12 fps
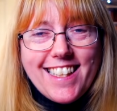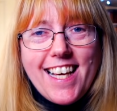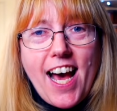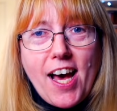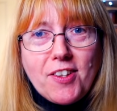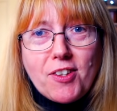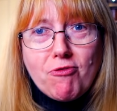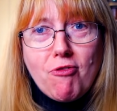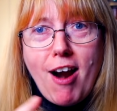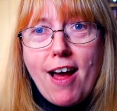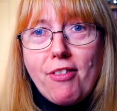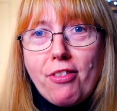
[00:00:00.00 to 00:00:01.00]
and
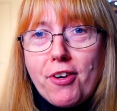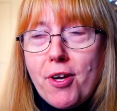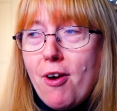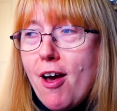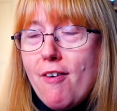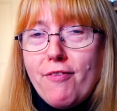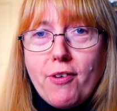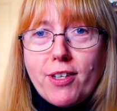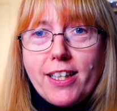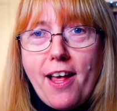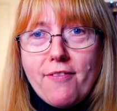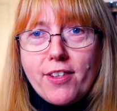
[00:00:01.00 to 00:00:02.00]
right through her
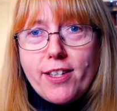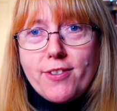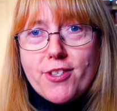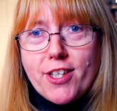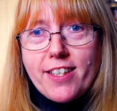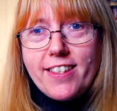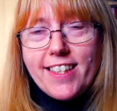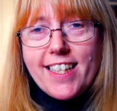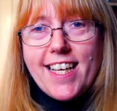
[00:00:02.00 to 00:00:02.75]
vocal evolution.